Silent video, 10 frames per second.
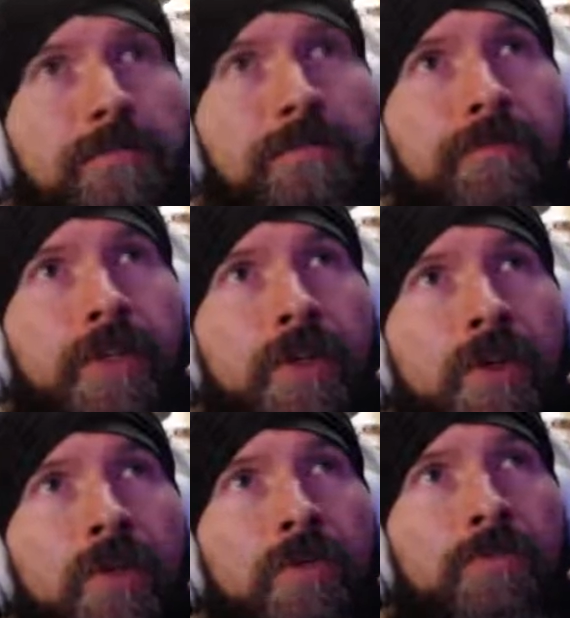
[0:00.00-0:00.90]
you
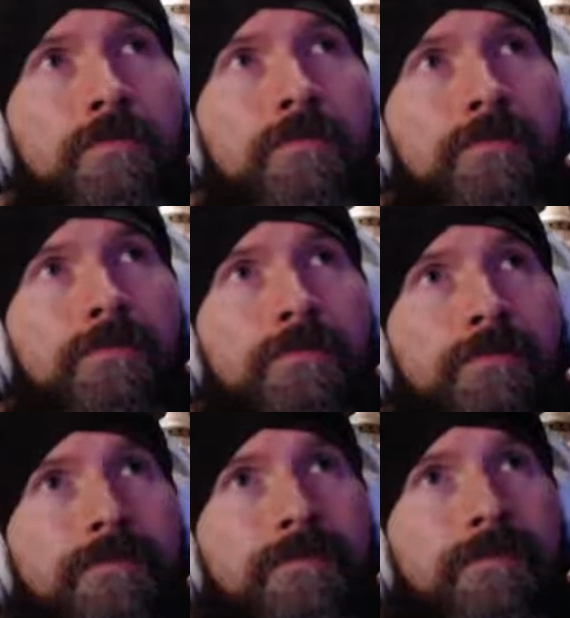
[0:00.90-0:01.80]
know,
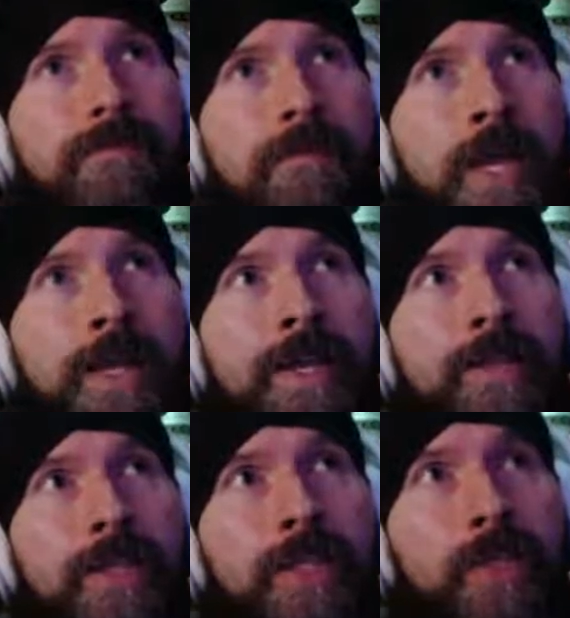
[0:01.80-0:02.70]
I
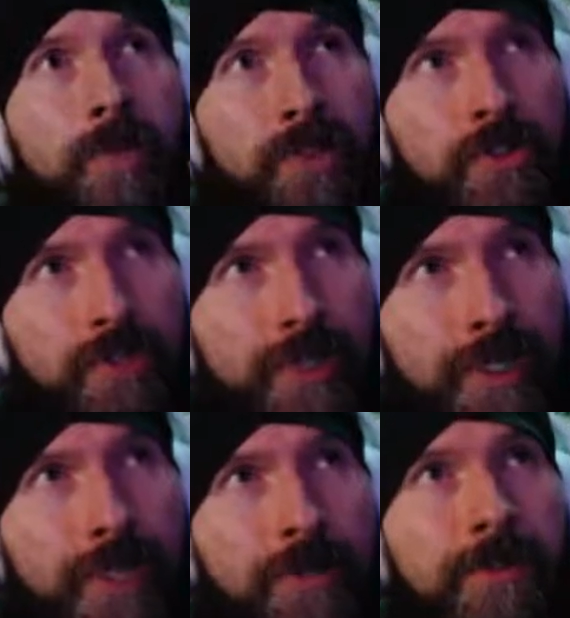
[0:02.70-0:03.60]
had that spiritual
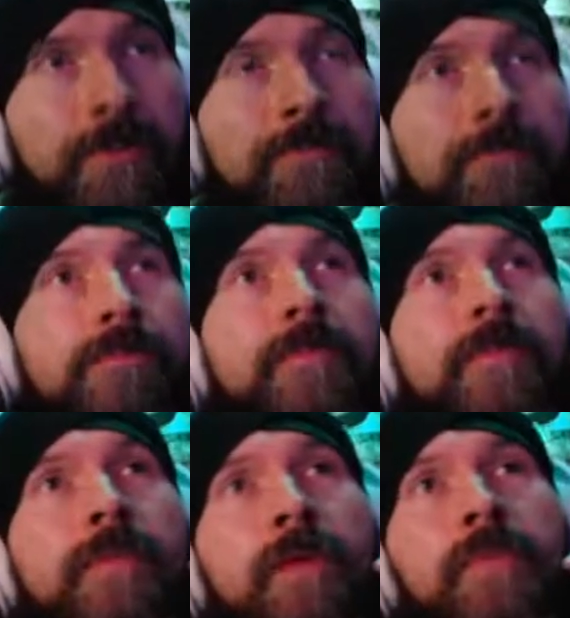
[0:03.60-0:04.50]
encounter
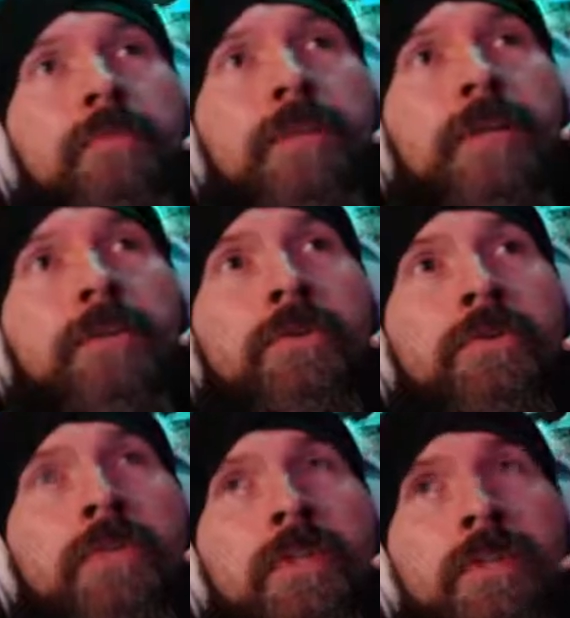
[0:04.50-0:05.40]
that was my own.
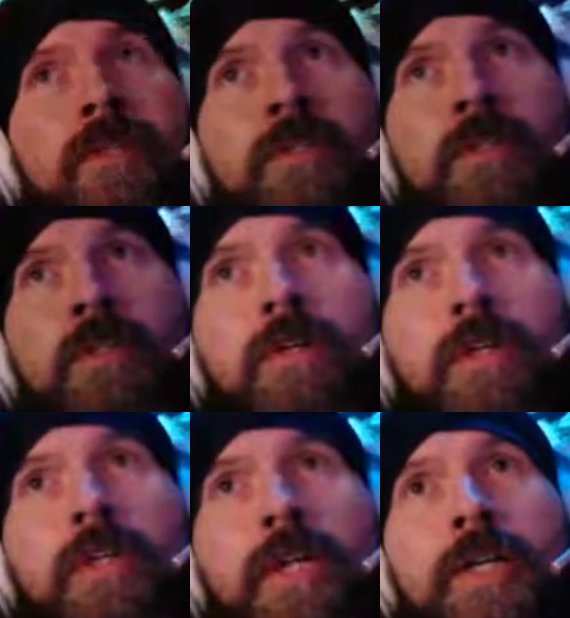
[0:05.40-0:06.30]

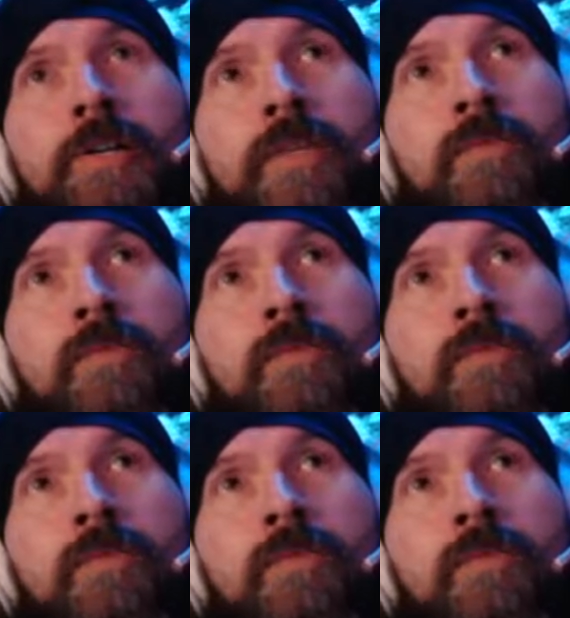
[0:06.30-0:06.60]
A lot of it